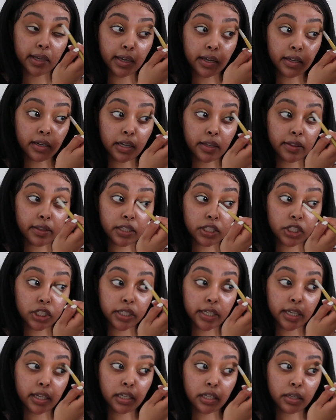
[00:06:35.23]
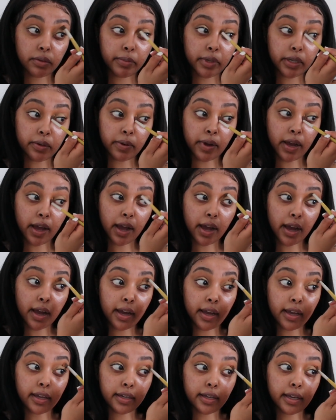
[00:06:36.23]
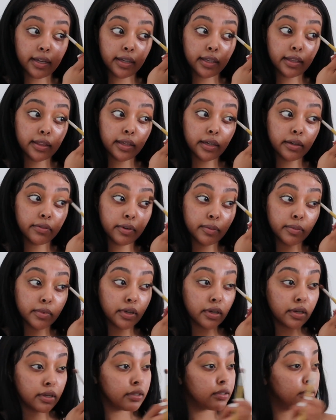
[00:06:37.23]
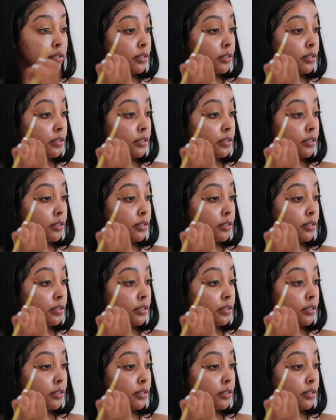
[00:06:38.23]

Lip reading: And on this channel, we don't hide anything from y'all.